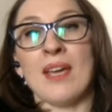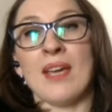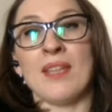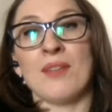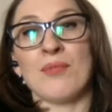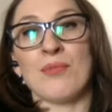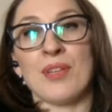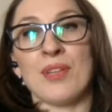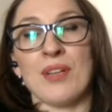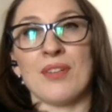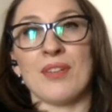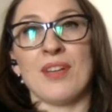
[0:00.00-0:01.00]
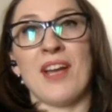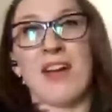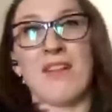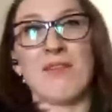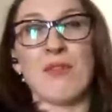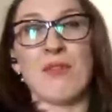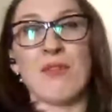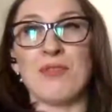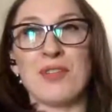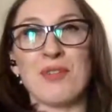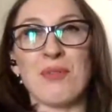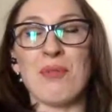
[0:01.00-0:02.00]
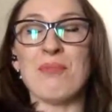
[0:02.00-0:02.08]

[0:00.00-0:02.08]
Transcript: And then we're going to have probably